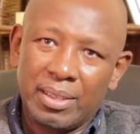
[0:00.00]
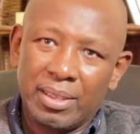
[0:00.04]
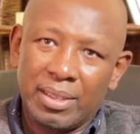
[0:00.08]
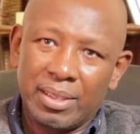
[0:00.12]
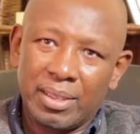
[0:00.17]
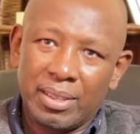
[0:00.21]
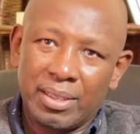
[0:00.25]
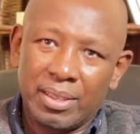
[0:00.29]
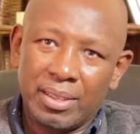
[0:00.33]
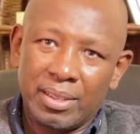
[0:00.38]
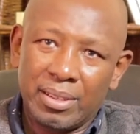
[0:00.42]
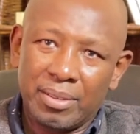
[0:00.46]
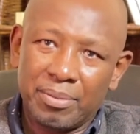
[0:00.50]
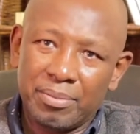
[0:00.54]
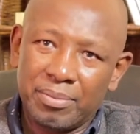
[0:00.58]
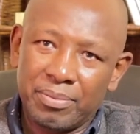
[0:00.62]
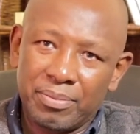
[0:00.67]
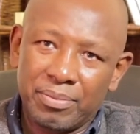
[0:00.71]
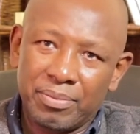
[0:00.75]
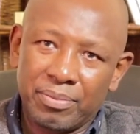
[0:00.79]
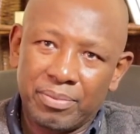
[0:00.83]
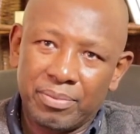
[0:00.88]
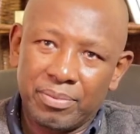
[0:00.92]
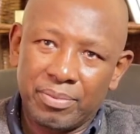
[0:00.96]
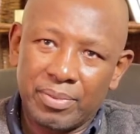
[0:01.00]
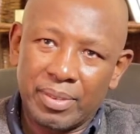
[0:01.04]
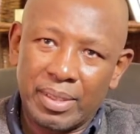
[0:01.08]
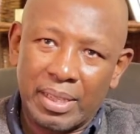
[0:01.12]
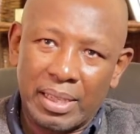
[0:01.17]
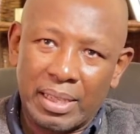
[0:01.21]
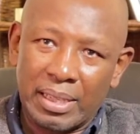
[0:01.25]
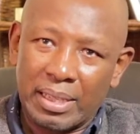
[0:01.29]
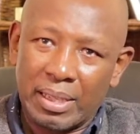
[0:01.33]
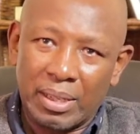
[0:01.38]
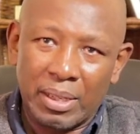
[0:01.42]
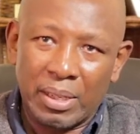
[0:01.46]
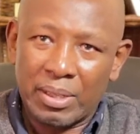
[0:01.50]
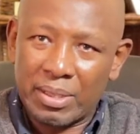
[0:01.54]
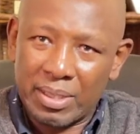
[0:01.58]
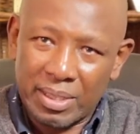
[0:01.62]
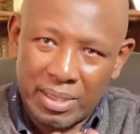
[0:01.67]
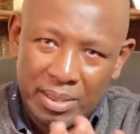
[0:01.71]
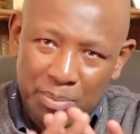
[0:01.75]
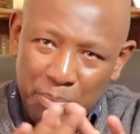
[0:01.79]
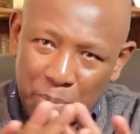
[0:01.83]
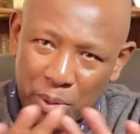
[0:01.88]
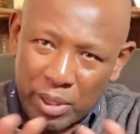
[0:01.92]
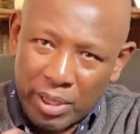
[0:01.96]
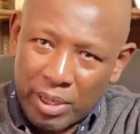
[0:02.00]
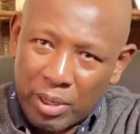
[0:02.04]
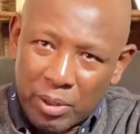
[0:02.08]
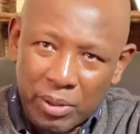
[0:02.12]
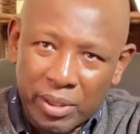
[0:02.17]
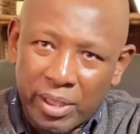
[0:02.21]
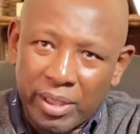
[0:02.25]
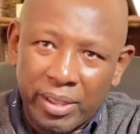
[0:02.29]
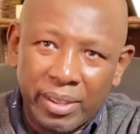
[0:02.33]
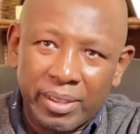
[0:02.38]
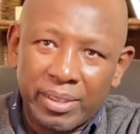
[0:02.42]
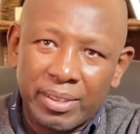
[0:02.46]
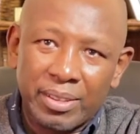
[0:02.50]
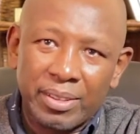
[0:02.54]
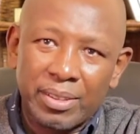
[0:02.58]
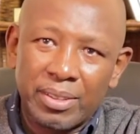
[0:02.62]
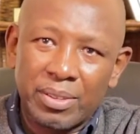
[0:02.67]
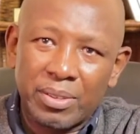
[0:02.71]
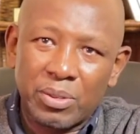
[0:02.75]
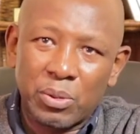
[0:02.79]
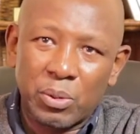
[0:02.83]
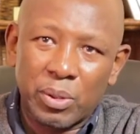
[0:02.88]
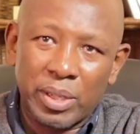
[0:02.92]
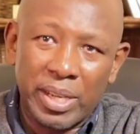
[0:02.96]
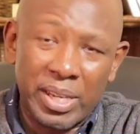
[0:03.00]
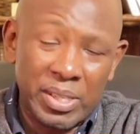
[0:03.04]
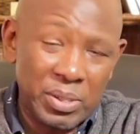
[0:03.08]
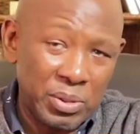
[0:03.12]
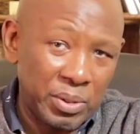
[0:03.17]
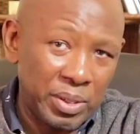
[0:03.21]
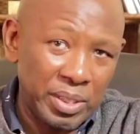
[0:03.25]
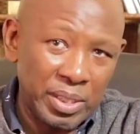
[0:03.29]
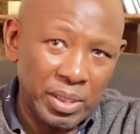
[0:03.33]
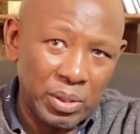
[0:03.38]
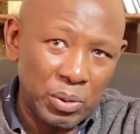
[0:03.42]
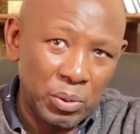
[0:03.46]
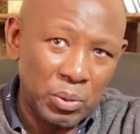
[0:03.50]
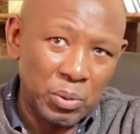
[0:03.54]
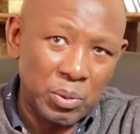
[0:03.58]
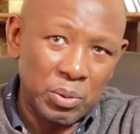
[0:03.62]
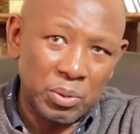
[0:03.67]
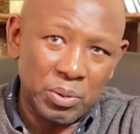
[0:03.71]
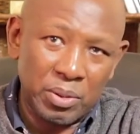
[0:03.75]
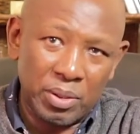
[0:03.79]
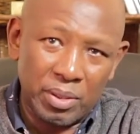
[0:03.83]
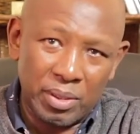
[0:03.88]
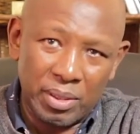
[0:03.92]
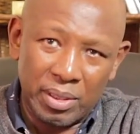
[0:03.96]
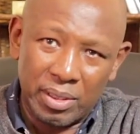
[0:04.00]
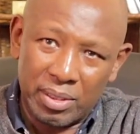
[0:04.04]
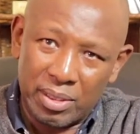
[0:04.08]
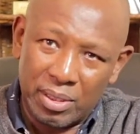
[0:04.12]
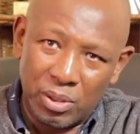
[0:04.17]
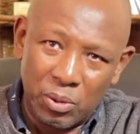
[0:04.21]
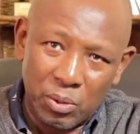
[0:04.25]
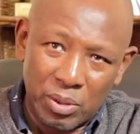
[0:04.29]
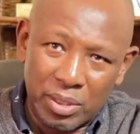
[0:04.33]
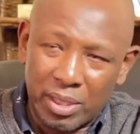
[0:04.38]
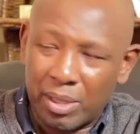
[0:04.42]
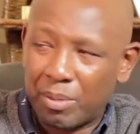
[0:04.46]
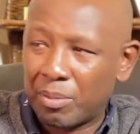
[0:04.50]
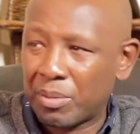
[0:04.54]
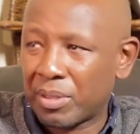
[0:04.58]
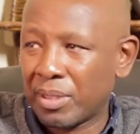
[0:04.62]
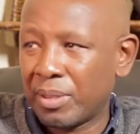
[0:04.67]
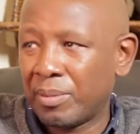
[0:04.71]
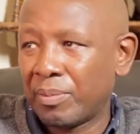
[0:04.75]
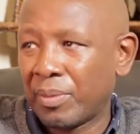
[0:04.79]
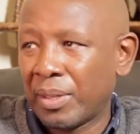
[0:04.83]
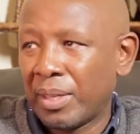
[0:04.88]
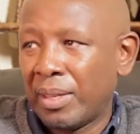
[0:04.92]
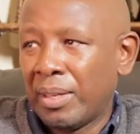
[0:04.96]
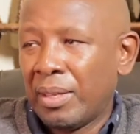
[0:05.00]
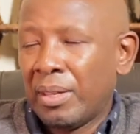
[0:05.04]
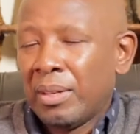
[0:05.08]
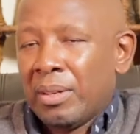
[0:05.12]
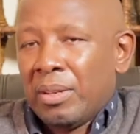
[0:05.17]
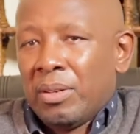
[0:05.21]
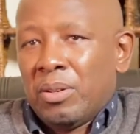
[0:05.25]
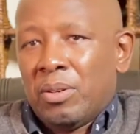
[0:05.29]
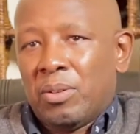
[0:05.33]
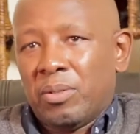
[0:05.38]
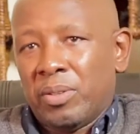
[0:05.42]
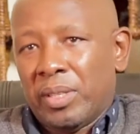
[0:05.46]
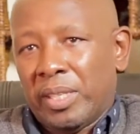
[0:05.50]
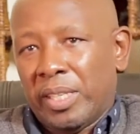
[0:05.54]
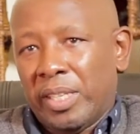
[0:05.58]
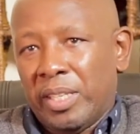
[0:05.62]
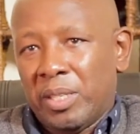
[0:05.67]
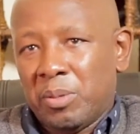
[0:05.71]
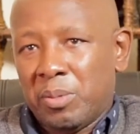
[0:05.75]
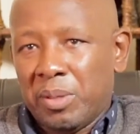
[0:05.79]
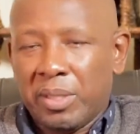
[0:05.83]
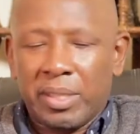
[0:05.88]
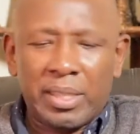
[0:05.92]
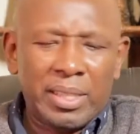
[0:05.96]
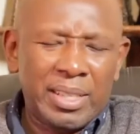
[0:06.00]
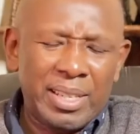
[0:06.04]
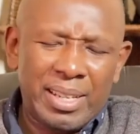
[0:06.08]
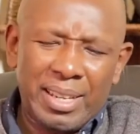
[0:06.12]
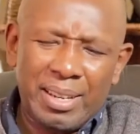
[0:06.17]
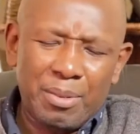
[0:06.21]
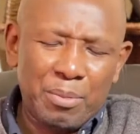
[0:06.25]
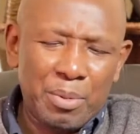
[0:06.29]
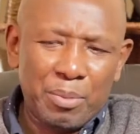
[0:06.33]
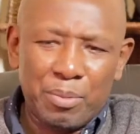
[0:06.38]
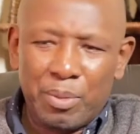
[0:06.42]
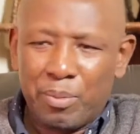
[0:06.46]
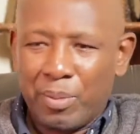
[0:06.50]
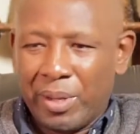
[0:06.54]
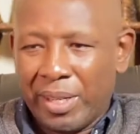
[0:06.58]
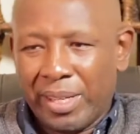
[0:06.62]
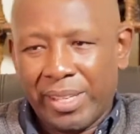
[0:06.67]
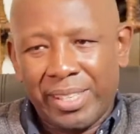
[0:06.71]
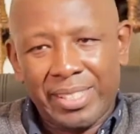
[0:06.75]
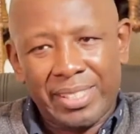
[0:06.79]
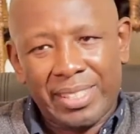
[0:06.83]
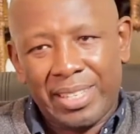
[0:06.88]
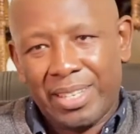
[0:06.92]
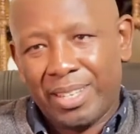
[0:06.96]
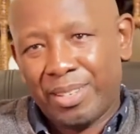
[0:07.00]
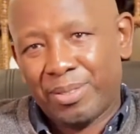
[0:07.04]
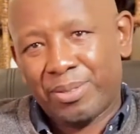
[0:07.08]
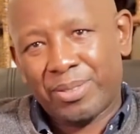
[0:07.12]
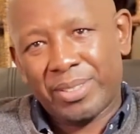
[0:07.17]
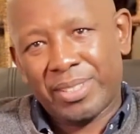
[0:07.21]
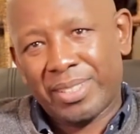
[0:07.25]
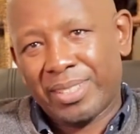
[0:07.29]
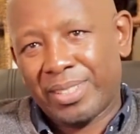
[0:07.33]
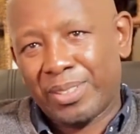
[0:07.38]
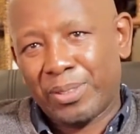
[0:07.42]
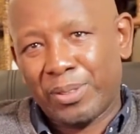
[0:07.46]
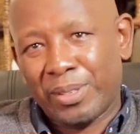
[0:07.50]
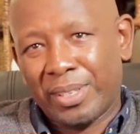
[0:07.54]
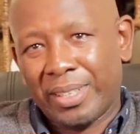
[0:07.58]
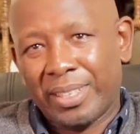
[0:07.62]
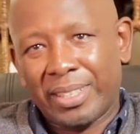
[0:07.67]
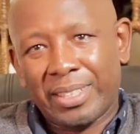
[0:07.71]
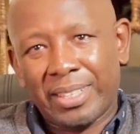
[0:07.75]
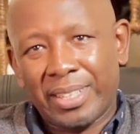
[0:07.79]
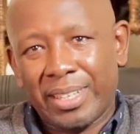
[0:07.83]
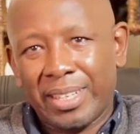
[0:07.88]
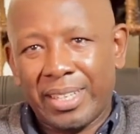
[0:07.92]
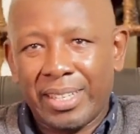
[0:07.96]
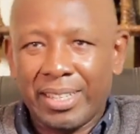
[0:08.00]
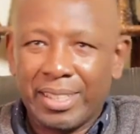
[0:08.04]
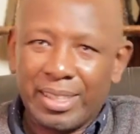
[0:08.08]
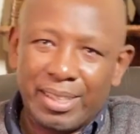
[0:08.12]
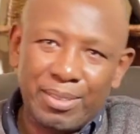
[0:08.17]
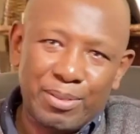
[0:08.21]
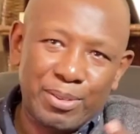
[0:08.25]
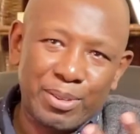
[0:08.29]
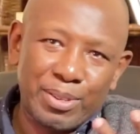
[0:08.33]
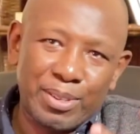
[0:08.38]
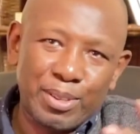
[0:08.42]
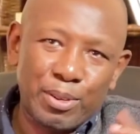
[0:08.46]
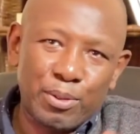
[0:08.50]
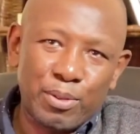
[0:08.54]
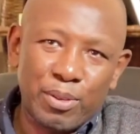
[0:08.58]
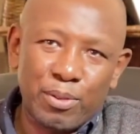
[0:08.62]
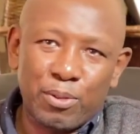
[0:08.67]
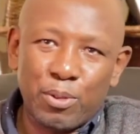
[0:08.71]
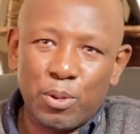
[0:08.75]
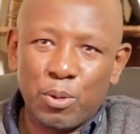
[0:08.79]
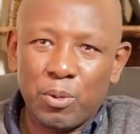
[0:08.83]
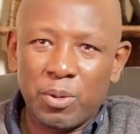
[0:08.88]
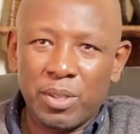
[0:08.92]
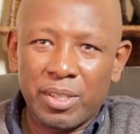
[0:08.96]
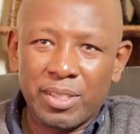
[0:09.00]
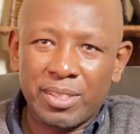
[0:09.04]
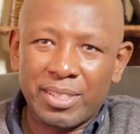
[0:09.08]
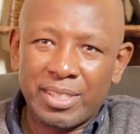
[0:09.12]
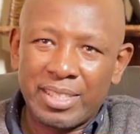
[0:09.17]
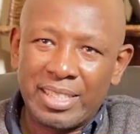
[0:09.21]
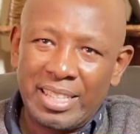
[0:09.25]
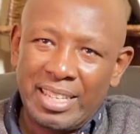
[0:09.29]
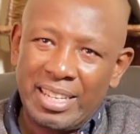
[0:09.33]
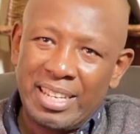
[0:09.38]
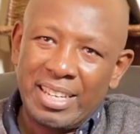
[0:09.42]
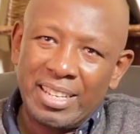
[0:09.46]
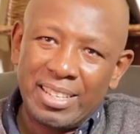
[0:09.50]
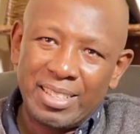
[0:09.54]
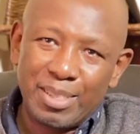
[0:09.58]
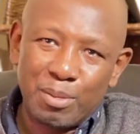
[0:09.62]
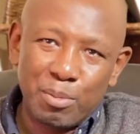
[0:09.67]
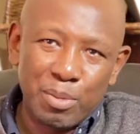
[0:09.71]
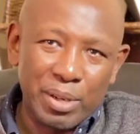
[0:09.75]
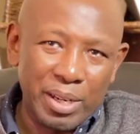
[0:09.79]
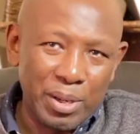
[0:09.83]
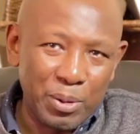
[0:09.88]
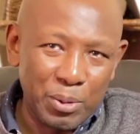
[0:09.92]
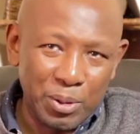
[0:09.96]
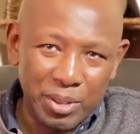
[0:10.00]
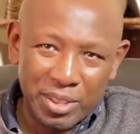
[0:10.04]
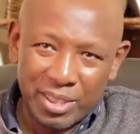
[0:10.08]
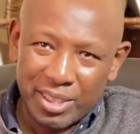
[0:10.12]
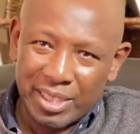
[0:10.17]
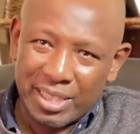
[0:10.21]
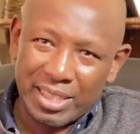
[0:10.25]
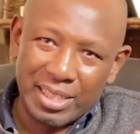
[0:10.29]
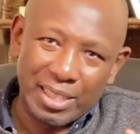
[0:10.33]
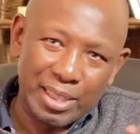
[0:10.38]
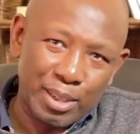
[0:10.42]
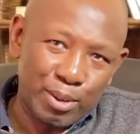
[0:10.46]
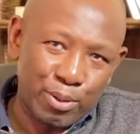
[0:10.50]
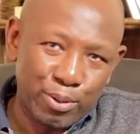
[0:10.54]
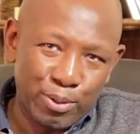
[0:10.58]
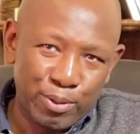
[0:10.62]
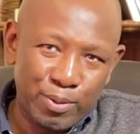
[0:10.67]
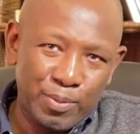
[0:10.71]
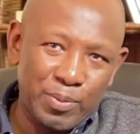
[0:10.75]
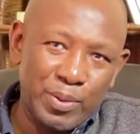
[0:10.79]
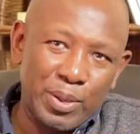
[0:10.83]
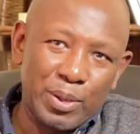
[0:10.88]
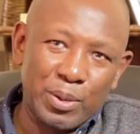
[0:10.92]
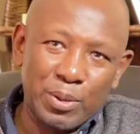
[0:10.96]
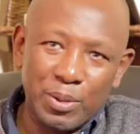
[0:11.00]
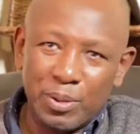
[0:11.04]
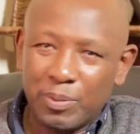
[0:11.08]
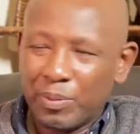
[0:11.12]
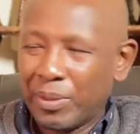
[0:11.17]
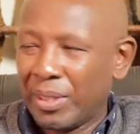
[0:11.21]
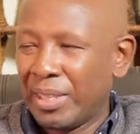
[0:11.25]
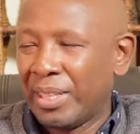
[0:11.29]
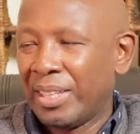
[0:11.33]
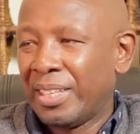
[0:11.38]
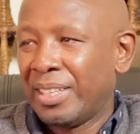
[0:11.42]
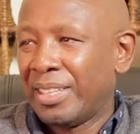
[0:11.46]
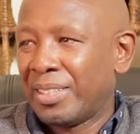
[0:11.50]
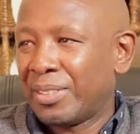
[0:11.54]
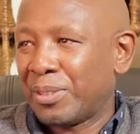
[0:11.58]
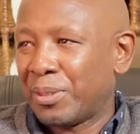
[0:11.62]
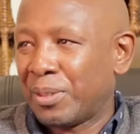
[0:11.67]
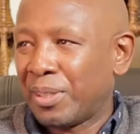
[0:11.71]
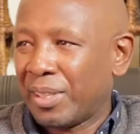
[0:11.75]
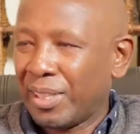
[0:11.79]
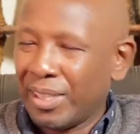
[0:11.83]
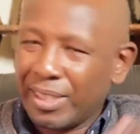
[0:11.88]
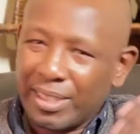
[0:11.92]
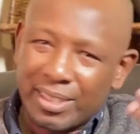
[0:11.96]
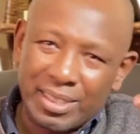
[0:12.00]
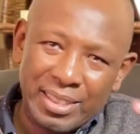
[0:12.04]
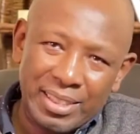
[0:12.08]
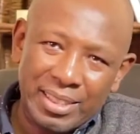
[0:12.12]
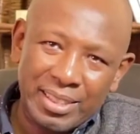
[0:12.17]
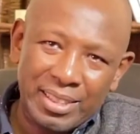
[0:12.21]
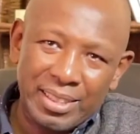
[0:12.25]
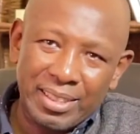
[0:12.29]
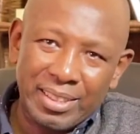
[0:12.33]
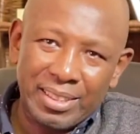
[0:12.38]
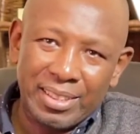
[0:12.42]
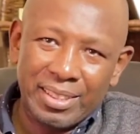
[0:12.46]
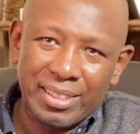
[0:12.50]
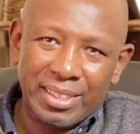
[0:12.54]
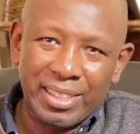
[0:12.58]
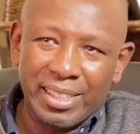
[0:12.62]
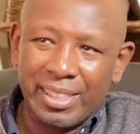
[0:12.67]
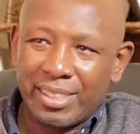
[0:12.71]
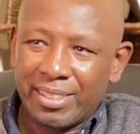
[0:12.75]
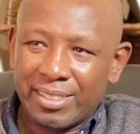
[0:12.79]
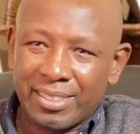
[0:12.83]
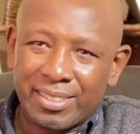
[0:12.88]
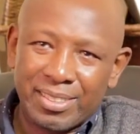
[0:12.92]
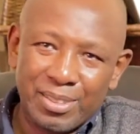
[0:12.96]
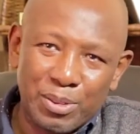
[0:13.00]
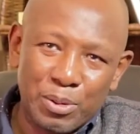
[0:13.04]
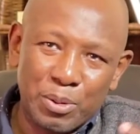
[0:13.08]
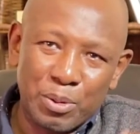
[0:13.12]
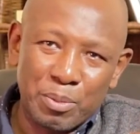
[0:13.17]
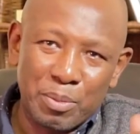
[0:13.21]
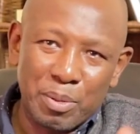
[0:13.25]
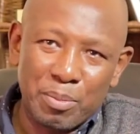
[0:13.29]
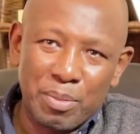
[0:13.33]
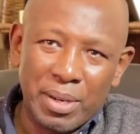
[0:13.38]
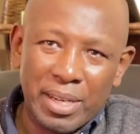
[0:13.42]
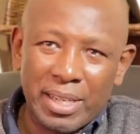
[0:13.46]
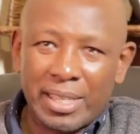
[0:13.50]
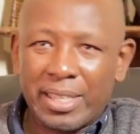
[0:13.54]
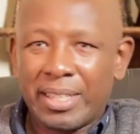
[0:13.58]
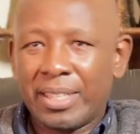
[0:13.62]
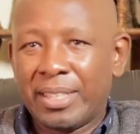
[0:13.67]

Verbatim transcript: Um, I will just put it out there. So guys already know it's new terms, huh? of engagement. And I remember my guys laughed. So like, ah, give yourself a few weeks. It's brainwashing stuff, you know. So like, three days, you will be back.